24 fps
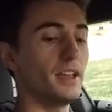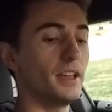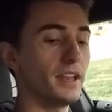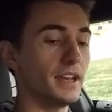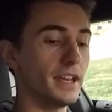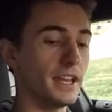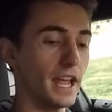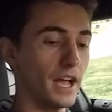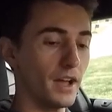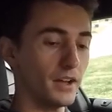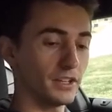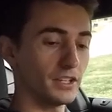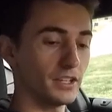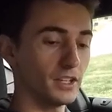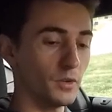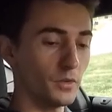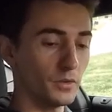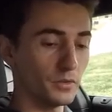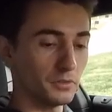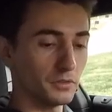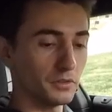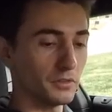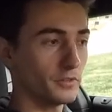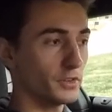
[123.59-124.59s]
Now I can go
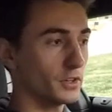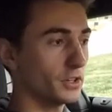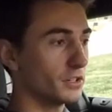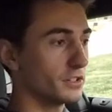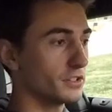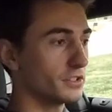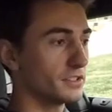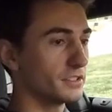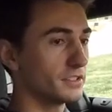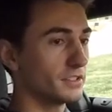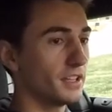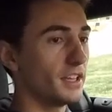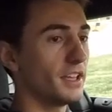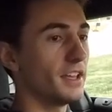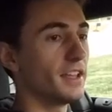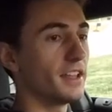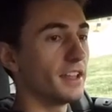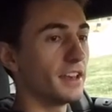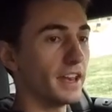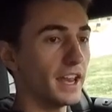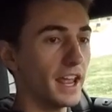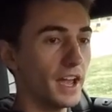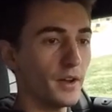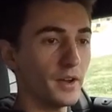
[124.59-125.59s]
into reverse.
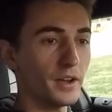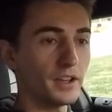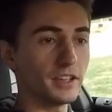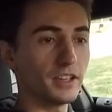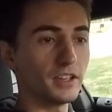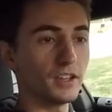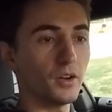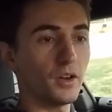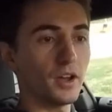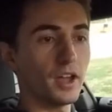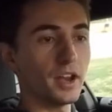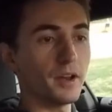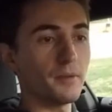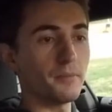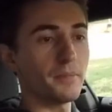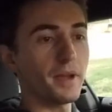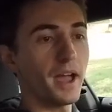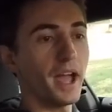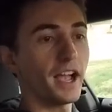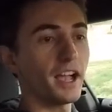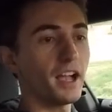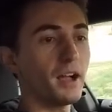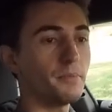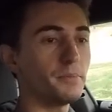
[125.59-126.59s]
Now I can go ahead and
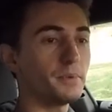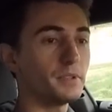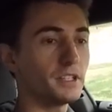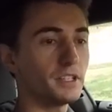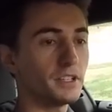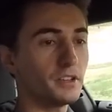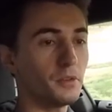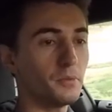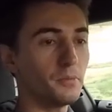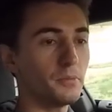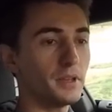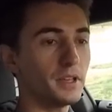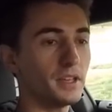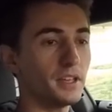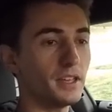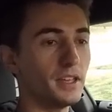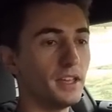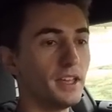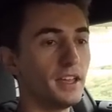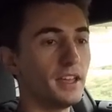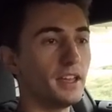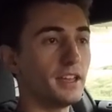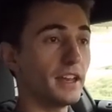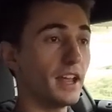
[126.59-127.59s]
back up a little bit.
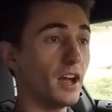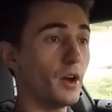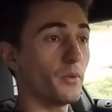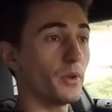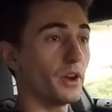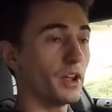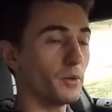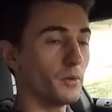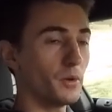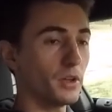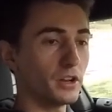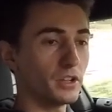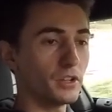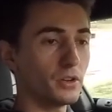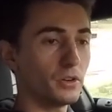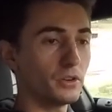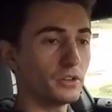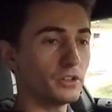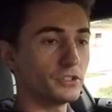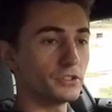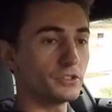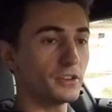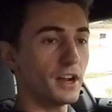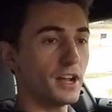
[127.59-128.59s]
Now when I wanna go to
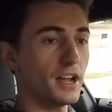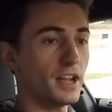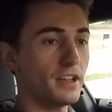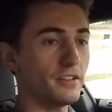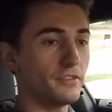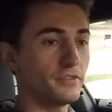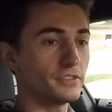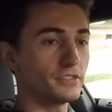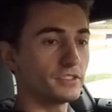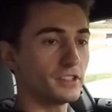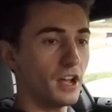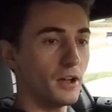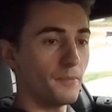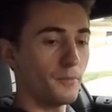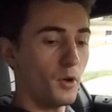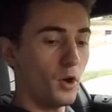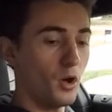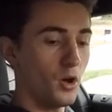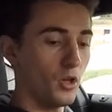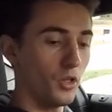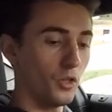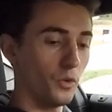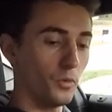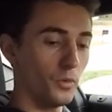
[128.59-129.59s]
drive, stop
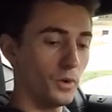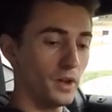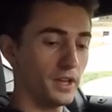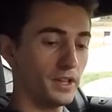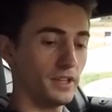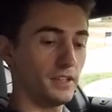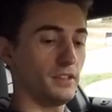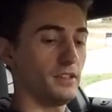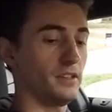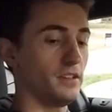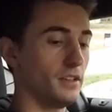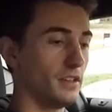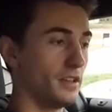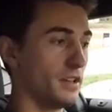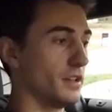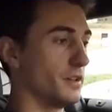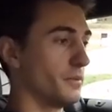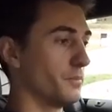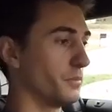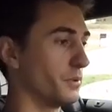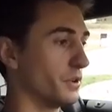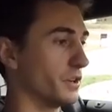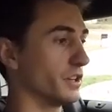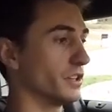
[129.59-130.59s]
all the way,
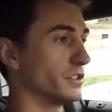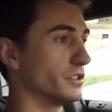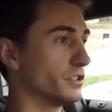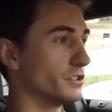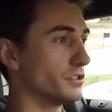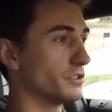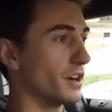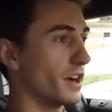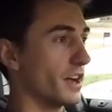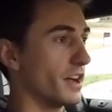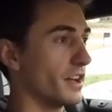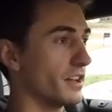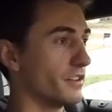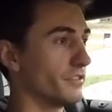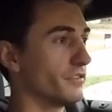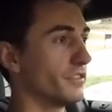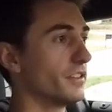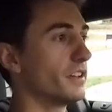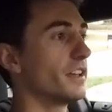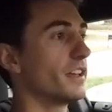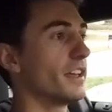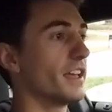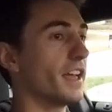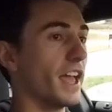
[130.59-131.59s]
put it into drive,
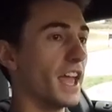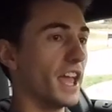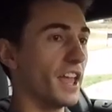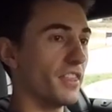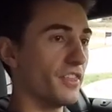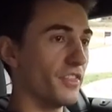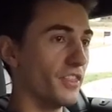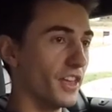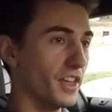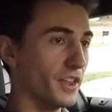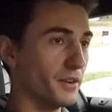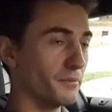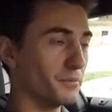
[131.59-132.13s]
and then